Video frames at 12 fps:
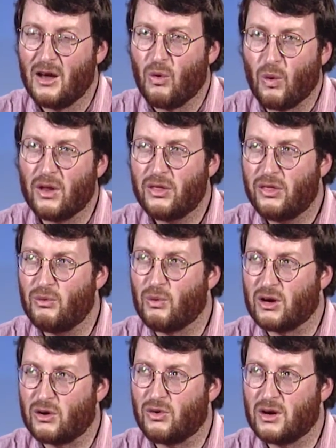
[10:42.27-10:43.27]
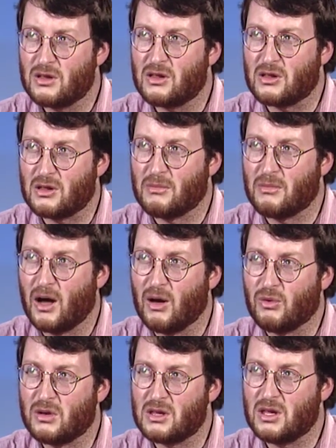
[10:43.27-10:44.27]
One criticism I
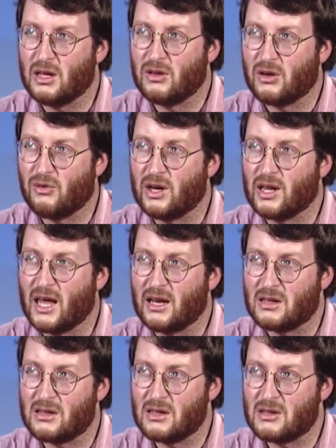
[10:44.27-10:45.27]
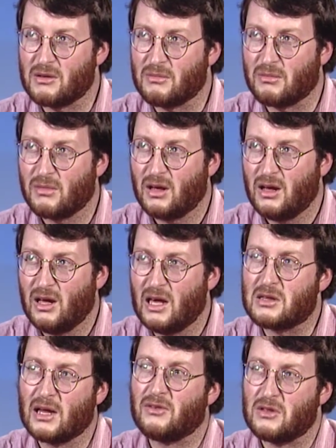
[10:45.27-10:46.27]
would see in the Greenlandic system,
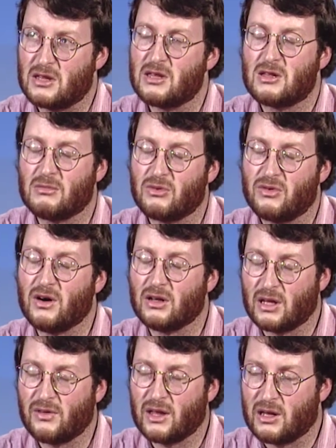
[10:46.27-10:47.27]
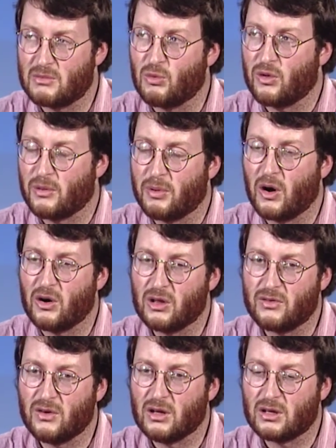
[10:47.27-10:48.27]
it's not the system's fault, I think it's more the party's
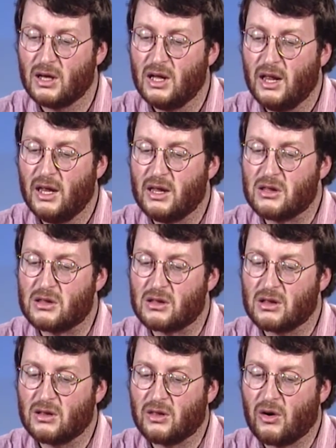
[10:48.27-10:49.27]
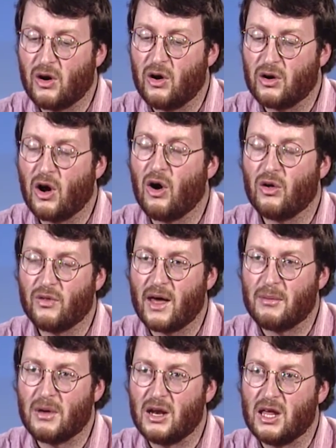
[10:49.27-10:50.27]
fault, is there aren't all
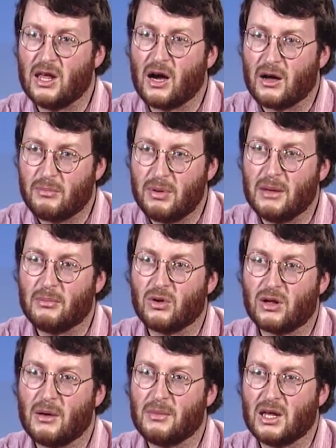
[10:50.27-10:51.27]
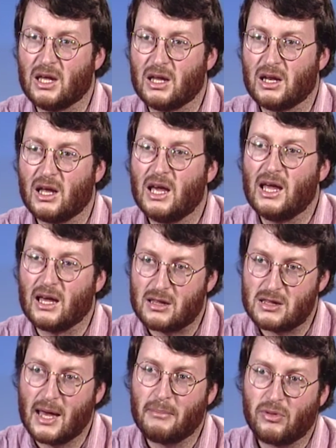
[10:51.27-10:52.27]
that many young people coming in,
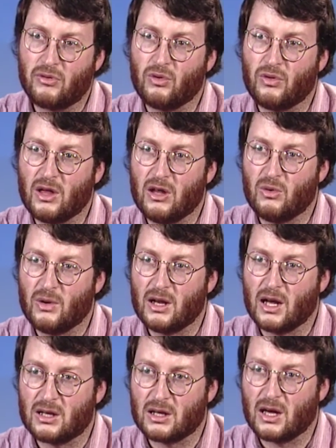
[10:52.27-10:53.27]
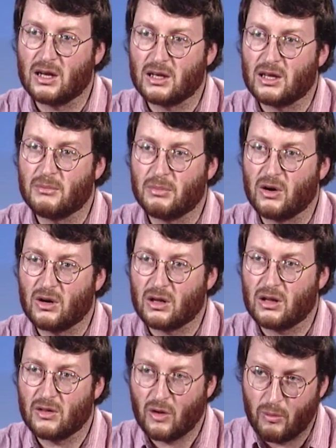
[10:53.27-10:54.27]
except through the Inuit Atakatagit party.
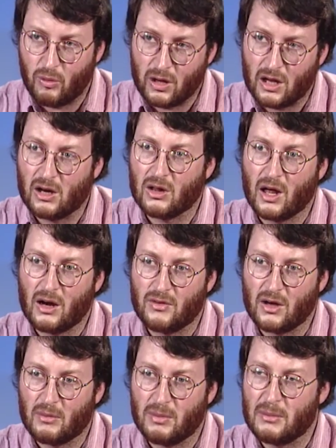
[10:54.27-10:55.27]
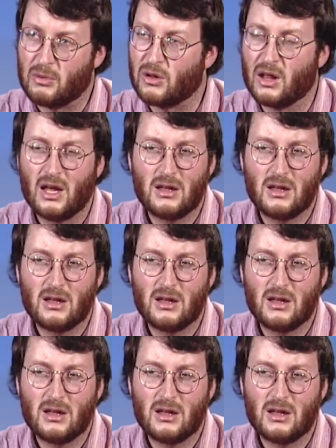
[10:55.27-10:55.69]
They're bringing in a lot of young people.